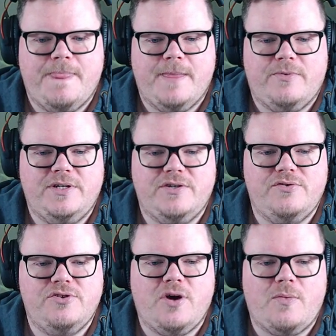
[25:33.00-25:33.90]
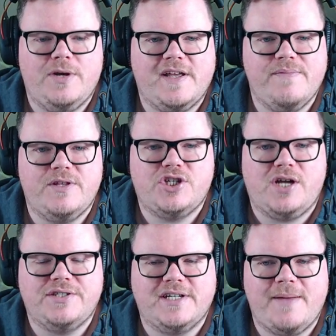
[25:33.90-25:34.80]
We do not want to give him the
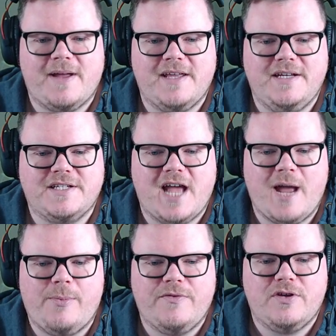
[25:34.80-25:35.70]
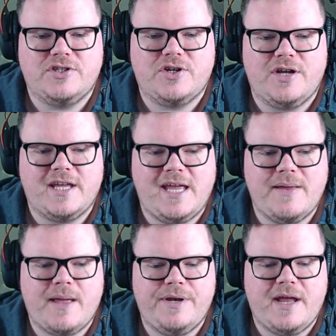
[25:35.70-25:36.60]
chance to get back in this game. We've just got to
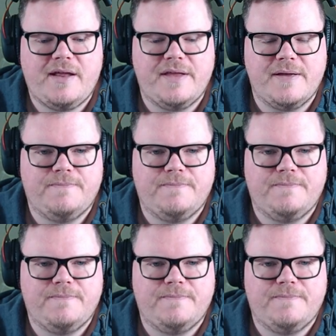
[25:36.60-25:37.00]
keep coming down there.